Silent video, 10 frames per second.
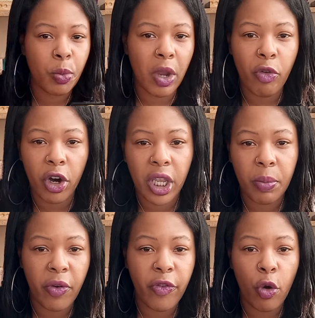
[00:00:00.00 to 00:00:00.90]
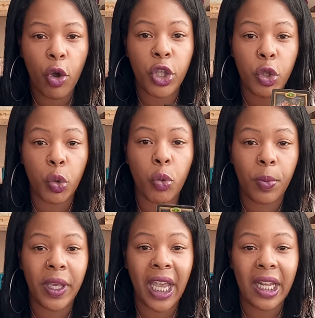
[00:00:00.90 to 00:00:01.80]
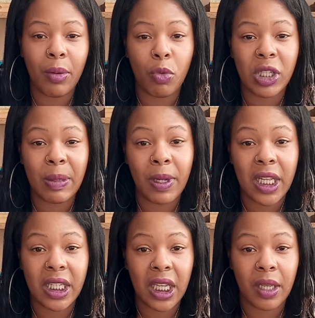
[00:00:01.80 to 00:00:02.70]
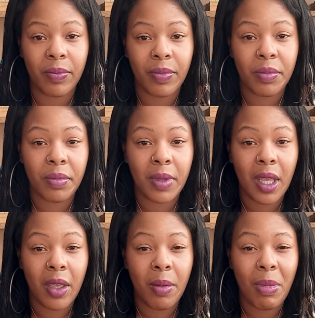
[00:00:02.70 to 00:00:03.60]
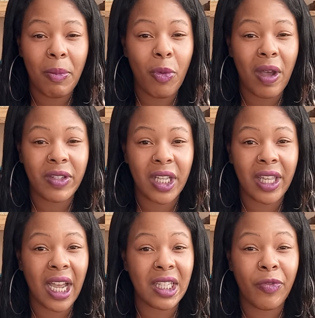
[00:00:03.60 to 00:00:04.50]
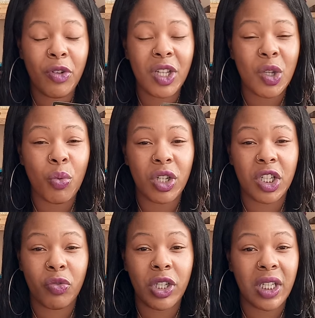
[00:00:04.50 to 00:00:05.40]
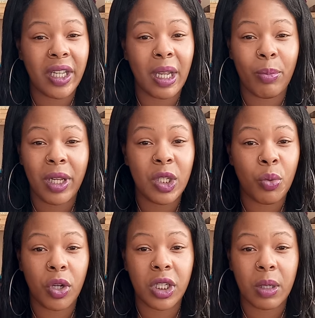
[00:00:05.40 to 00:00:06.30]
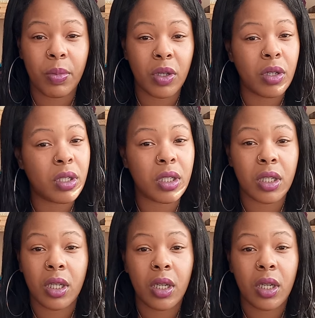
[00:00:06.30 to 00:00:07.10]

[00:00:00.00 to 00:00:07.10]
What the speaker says: are a bit rocky before, you will be gaining more stability. Remember what I've said, guys. If you need to watch this reading again, please watch it. Because,